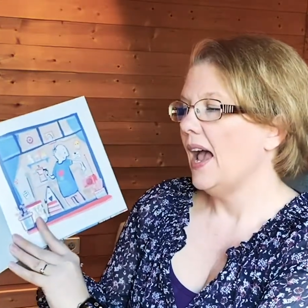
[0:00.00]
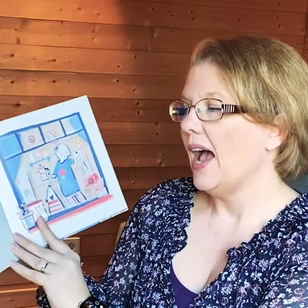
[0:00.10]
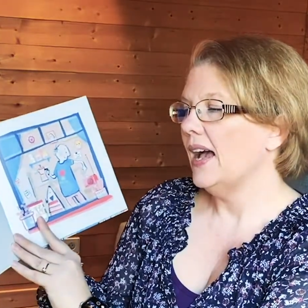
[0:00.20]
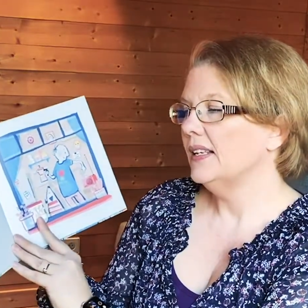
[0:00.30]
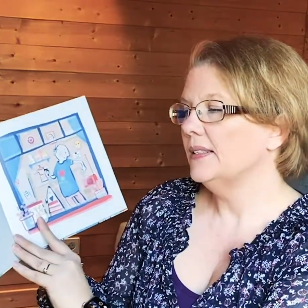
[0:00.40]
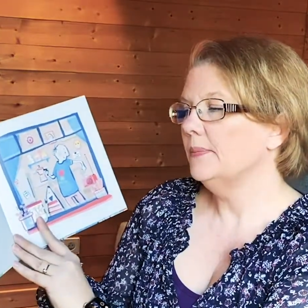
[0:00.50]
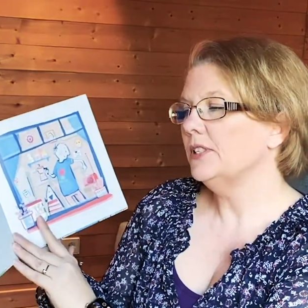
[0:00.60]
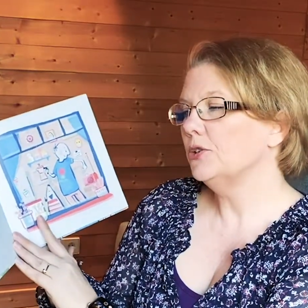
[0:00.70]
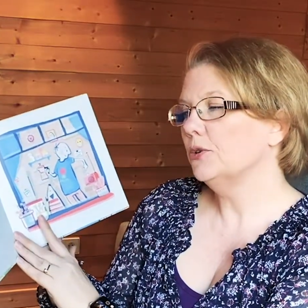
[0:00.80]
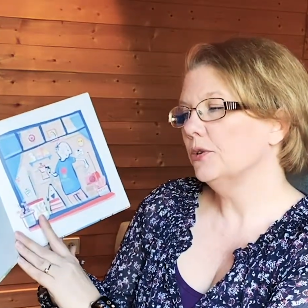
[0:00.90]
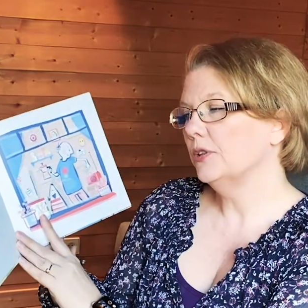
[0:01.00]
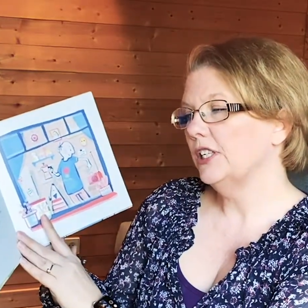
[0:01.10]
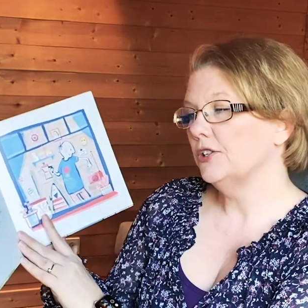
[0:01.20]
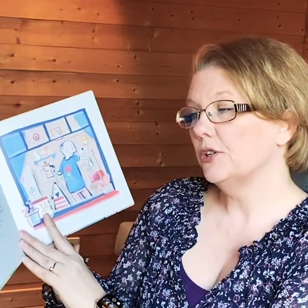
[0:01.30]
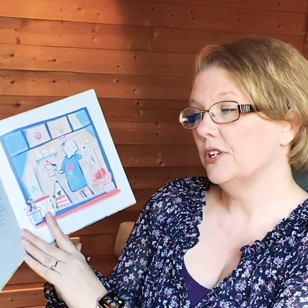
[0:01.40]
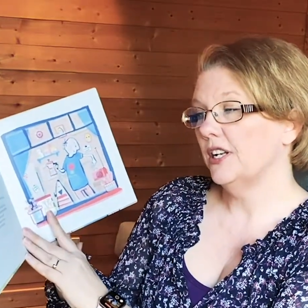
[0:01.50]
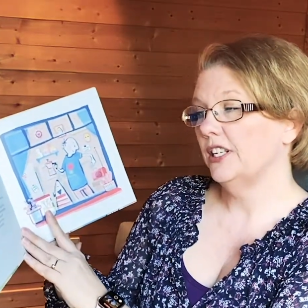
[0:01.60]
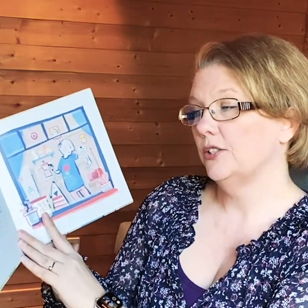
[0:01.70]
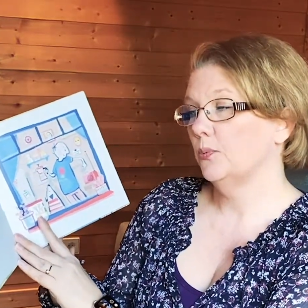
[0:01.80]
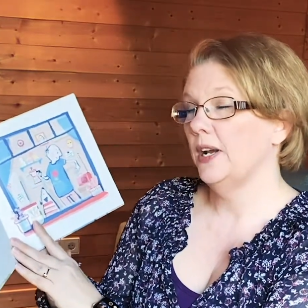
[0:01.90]
As Mr. Early turned on
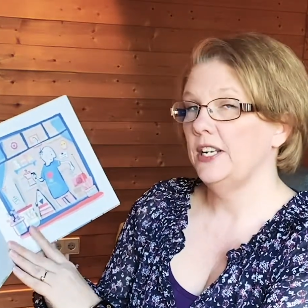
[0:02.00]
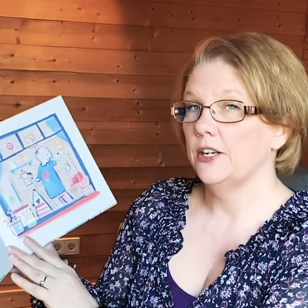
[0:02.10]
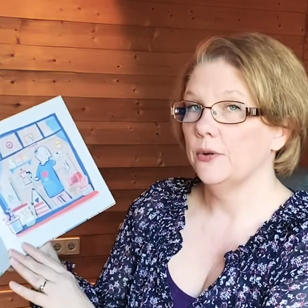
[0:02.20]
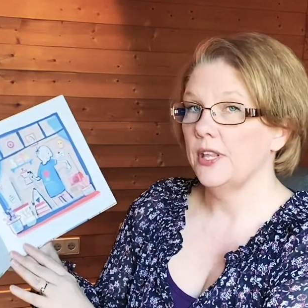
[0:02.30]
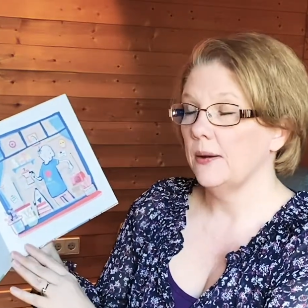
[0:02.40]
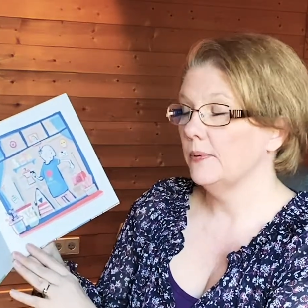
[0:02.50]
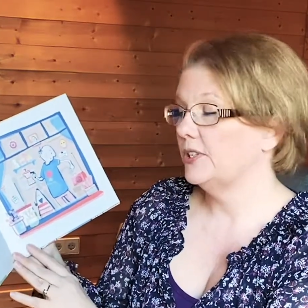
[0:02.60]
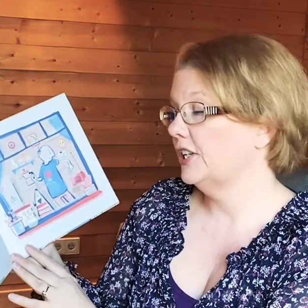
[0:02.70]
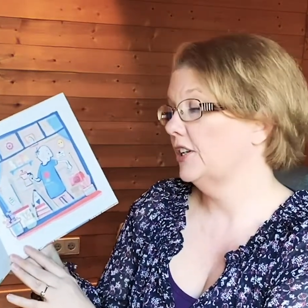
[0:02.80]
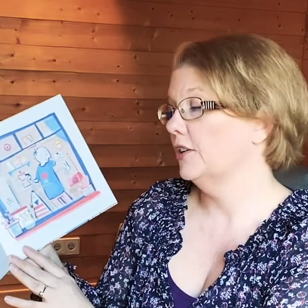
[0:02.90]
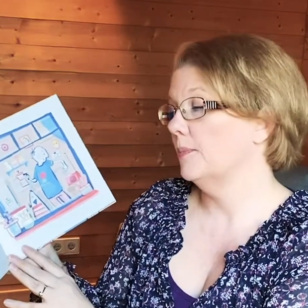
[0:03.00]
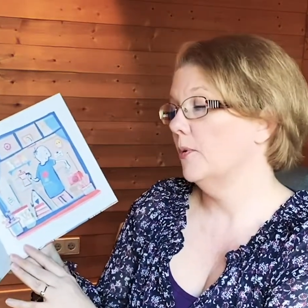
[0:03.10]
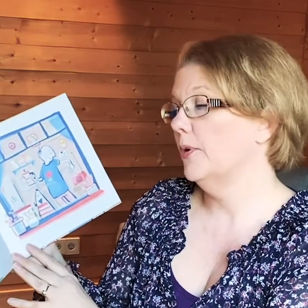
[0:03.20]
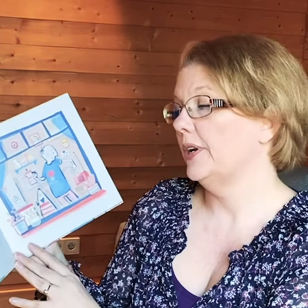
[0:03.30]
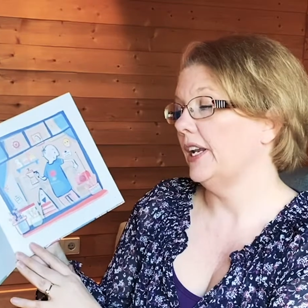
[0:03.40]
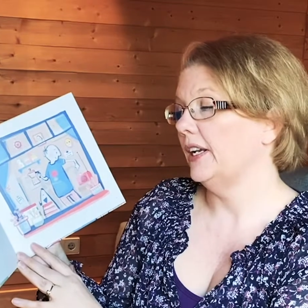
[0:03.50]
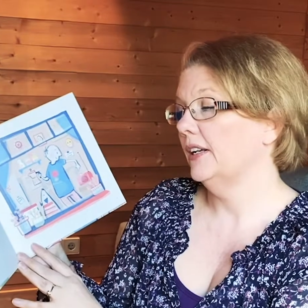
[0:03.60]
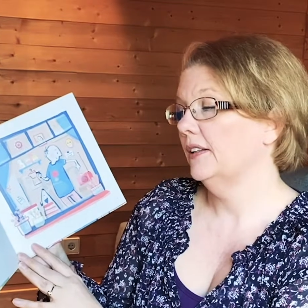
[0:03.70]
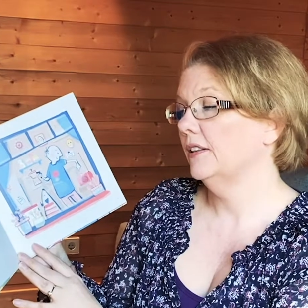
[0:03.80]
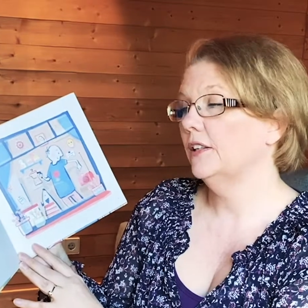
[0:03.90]
his radio that particular morning,
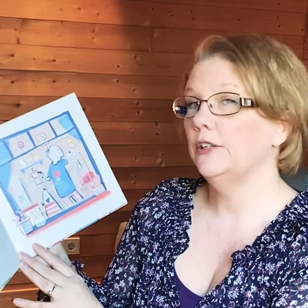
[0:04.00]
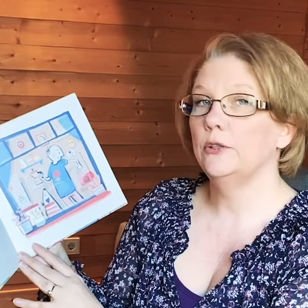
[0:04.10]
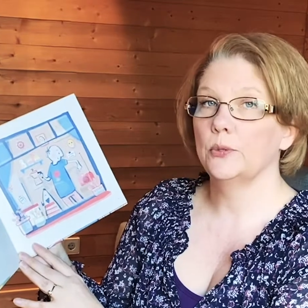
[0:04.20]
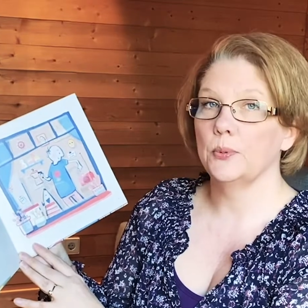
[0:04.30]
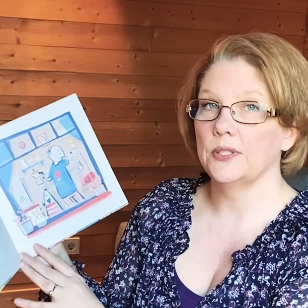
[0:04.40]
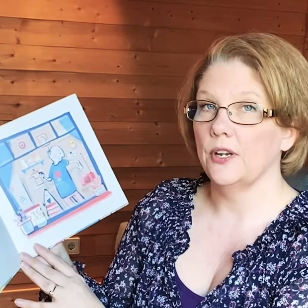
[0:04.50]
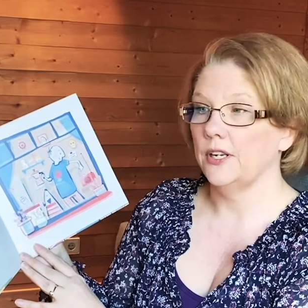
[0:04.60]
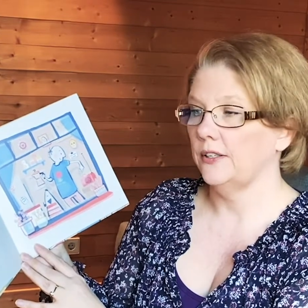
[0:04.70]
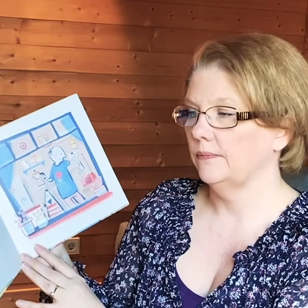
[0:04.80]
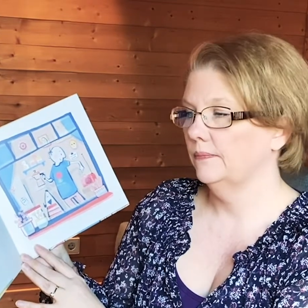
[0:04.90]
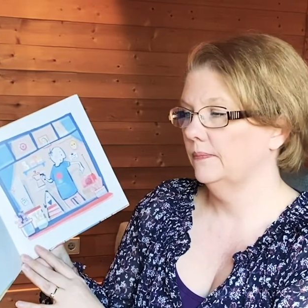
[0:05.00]
the news was on.